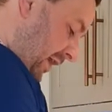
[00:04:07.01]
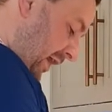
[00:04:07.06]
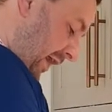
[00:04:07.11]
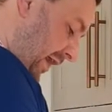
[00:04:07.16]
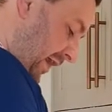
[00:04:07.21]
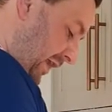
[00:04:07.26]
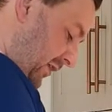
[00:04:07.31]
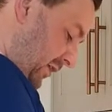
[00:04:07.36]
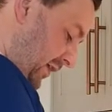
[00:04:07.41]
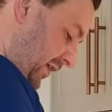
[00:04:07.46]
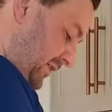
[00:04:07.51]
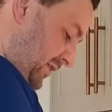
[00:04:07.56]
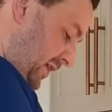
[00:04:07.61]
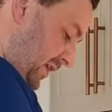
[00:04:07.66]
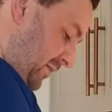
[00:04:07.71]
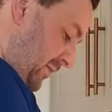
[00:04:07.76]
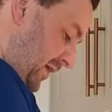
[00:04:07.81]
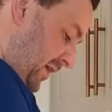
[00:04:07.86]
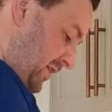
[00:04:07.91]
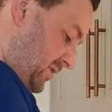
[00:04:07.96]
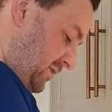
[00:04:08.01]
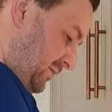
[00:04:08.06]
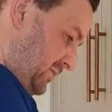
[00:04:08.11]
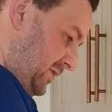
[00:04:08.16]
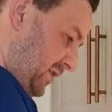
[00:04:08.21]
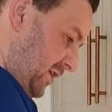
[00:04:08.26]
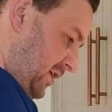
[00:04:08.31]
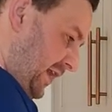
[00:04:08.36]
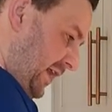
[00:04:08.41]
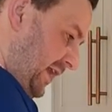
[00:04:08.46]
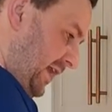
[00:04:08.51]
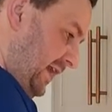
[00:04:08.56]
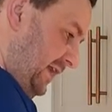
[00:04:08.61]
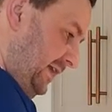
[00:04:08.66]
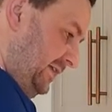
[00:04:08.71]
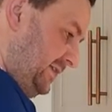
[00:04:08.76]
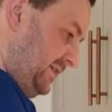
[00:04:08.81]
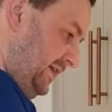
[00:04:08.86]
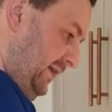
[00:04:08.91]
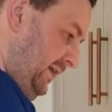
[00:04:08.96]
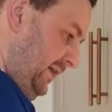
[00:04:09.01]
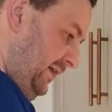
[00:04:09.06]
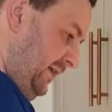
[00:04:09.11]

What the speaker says: And like I said, a medium to high heat.